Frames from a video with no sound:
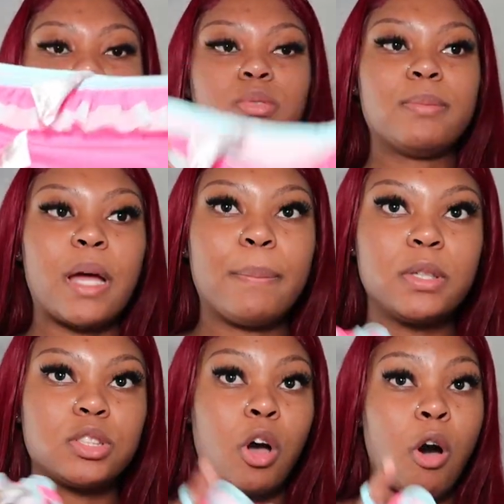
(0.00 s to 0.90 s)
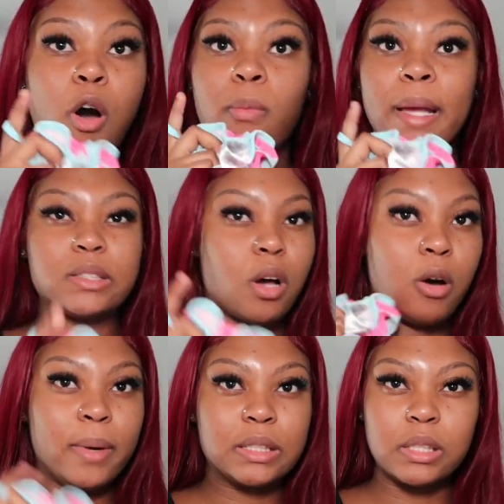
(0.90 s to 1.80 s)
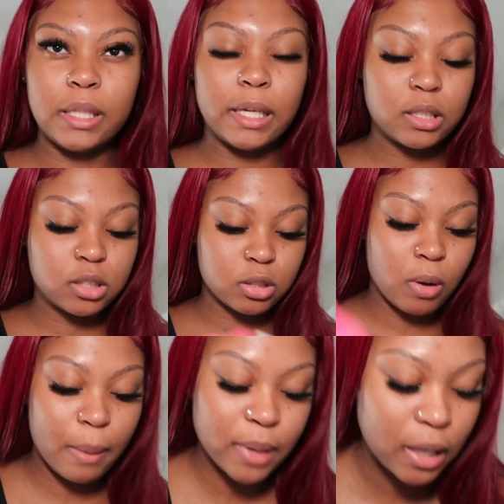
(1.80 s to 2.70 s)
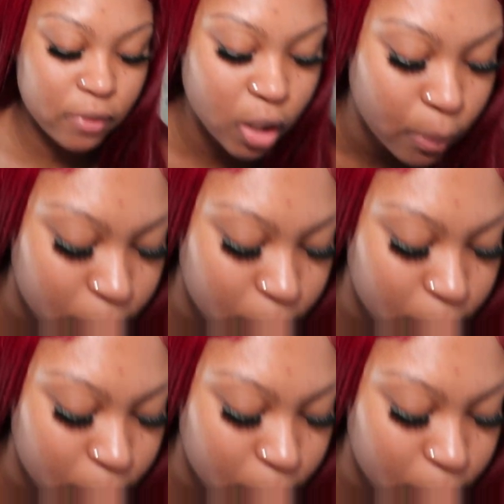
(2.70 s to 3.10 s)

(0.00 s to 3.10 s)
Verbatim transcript: her swim diapers always always leak so i'm not even going